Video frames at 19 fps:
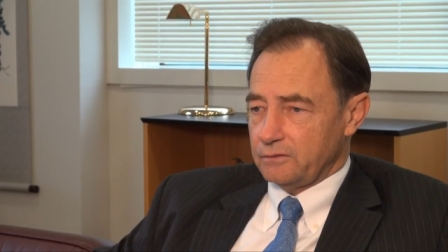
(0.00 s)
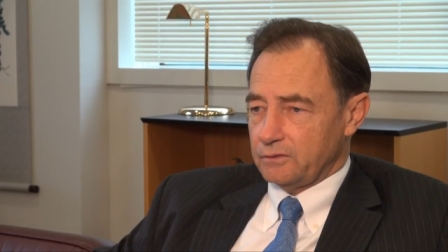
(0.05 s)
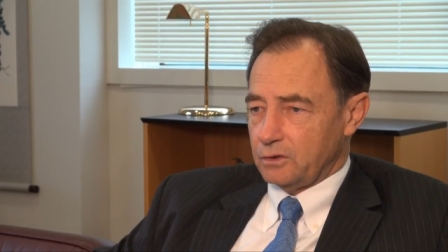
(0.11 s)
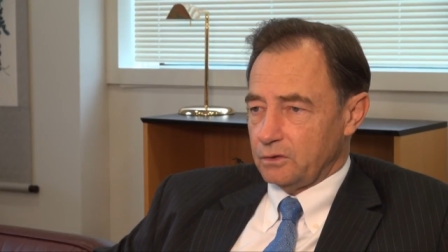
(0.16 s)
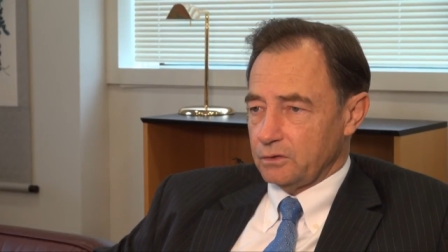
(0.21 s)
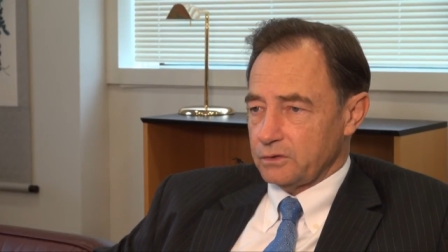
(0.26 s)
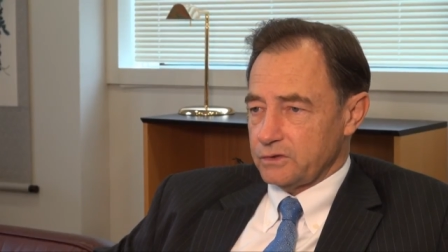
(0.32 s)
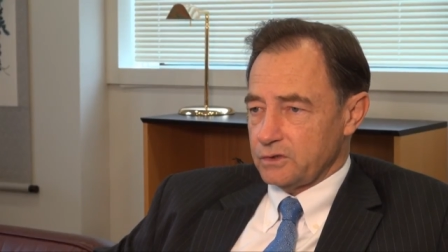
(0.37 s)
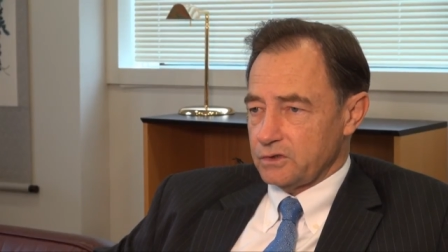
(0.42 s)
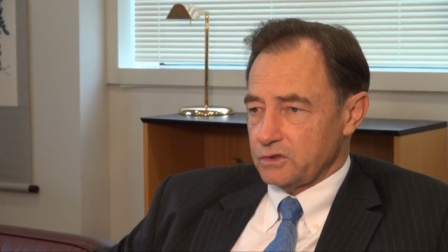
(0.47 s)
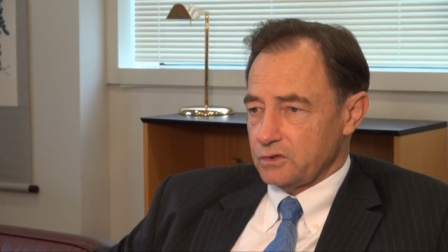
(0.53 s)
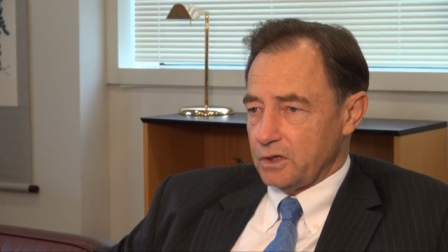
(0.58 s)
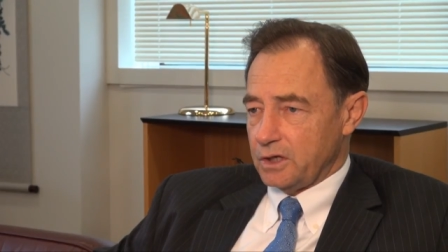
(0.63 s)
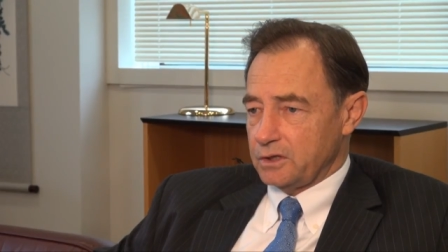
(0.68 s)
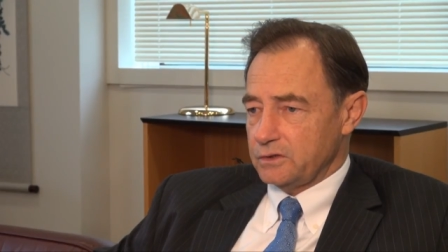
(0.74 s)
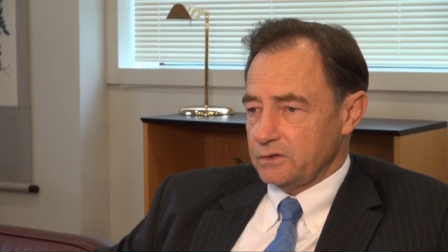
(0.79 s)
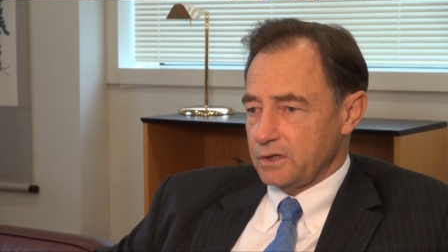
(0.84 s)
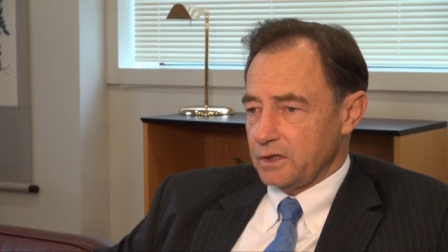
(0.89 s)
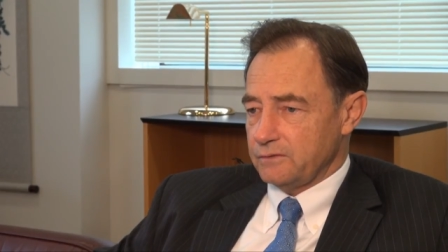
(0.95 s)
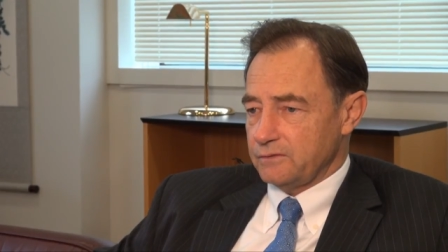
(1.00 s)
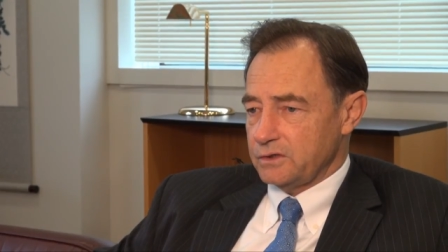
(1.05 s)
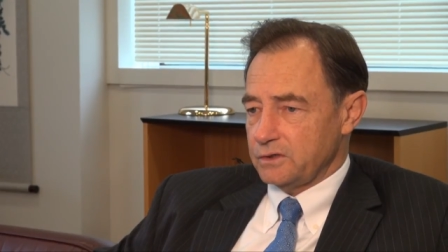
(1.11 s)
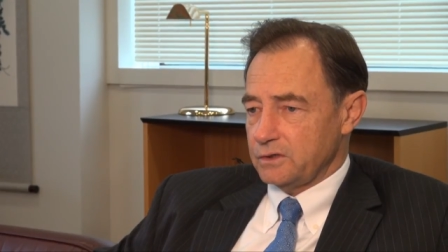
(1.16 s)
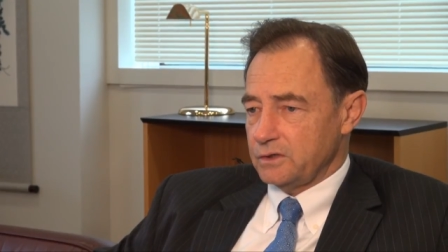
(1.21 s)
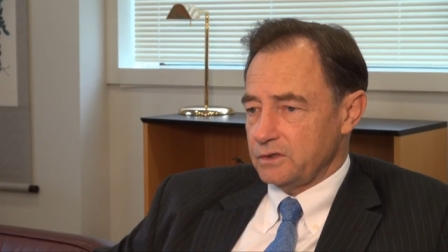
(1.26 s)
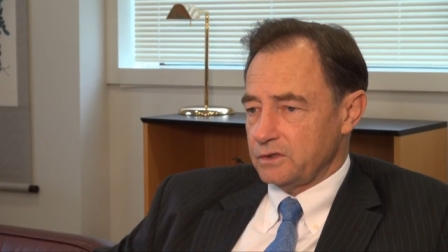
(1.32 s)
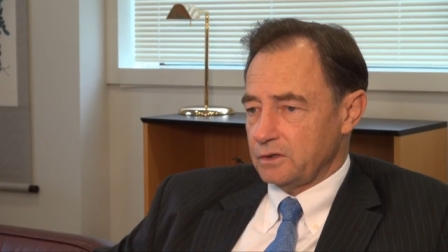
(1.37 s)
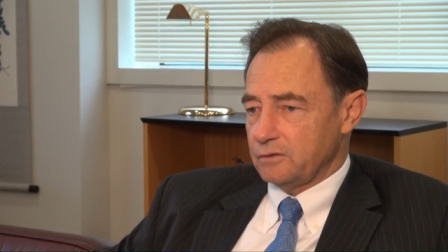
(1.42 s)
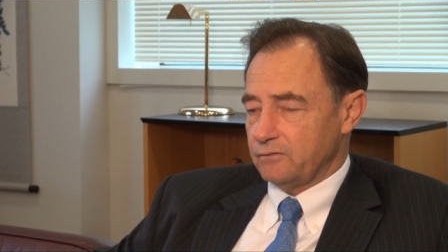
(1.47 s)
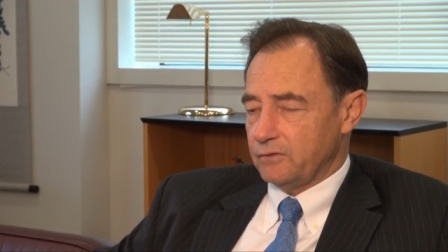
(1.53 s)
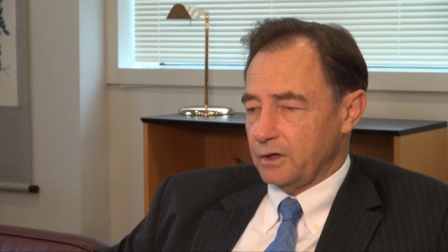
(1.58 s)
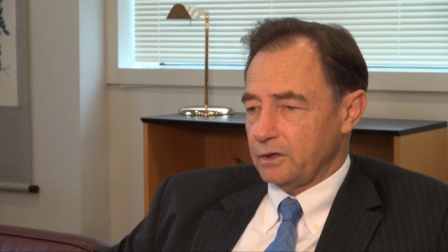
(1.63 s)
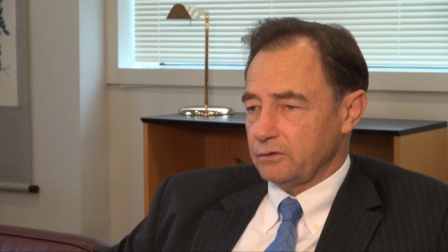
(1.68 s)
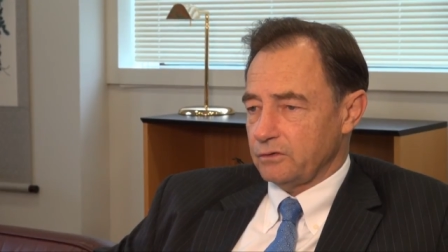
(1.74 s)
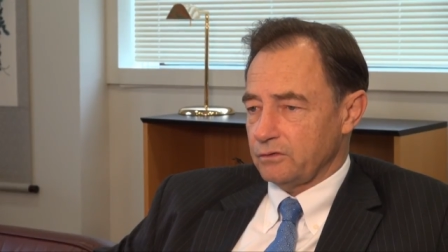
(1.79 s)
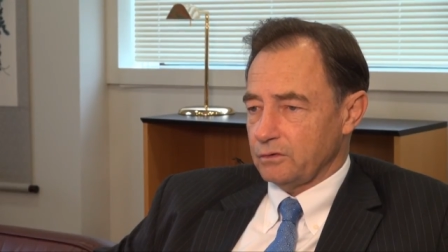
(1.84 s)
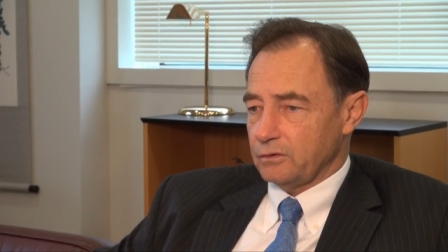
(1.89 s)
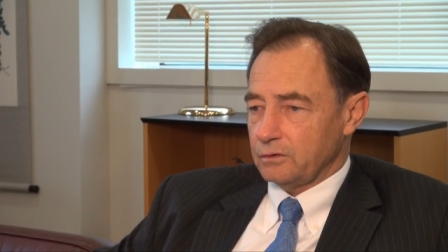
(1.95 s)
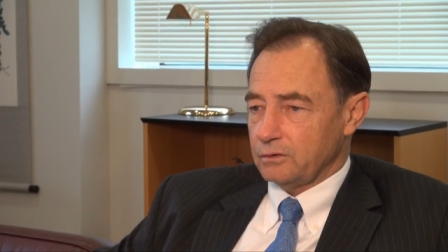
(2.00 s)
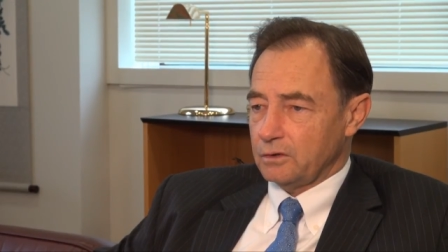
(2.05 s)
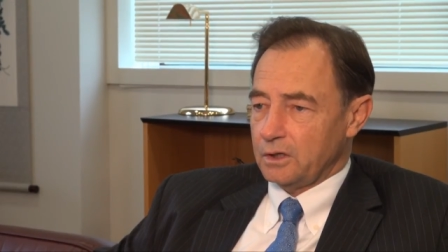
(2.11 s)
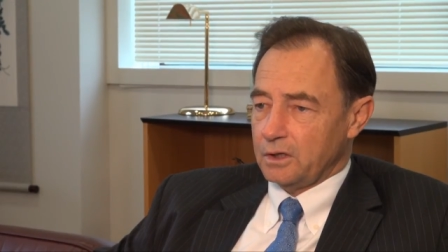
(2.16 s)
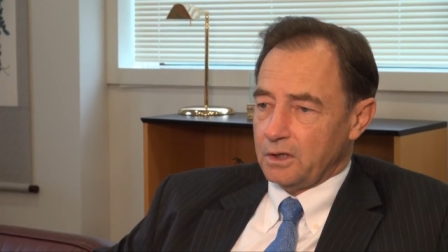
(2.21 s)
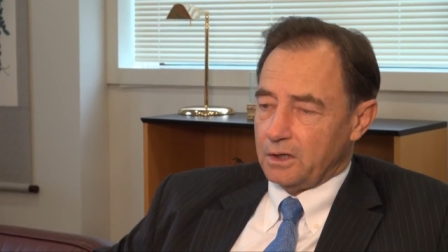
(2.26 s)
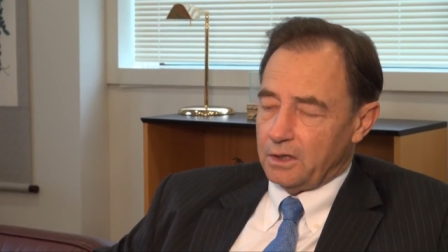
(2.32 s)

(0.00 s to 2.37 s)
of course, Australians overseas can vote through